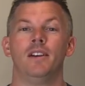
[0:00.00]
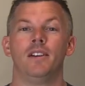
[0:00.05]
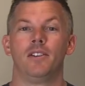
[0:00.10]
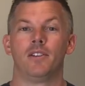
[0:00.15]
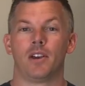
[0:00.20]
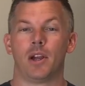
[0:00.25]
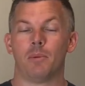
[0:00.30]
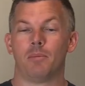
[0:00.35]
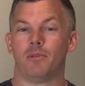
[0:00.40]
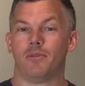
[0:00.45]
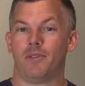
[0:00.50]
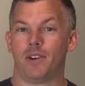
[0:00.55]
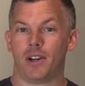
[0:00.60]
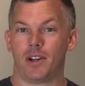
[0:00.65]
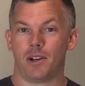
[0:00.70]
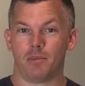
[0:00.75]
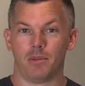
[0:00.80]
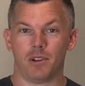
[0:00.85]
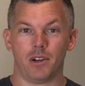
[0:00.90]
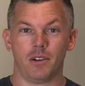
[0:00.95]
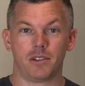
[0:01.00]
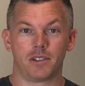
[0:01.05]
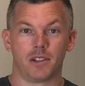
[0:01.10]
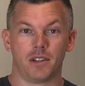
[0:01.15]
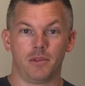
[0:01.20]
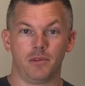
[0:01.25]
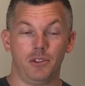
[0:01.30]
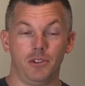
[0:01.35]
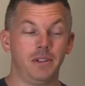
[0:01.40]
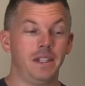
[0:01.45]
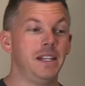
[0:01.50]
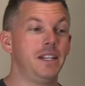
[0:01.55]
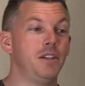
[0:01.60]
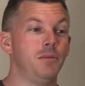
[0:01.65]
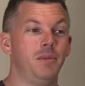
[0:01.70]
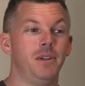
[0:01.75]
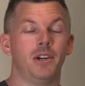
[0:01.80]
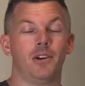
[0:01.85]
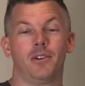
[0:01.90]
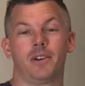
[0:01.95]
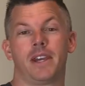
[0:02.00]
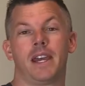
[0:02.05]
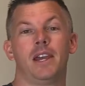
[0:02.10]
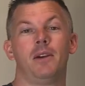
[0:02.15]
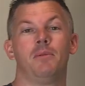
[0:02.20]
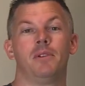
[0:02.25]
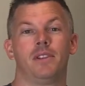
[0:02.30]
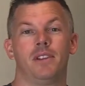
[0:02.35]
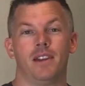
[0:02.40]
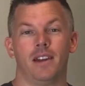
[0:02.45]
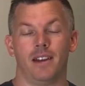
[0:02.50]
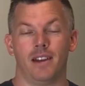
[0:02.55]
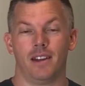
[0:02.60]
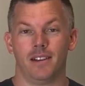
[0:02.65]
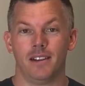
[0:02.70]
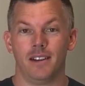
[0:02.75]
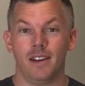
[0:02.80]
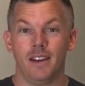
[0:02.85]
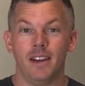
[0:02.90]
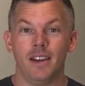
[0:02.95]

your amplifier blows up. You need to be okay with that.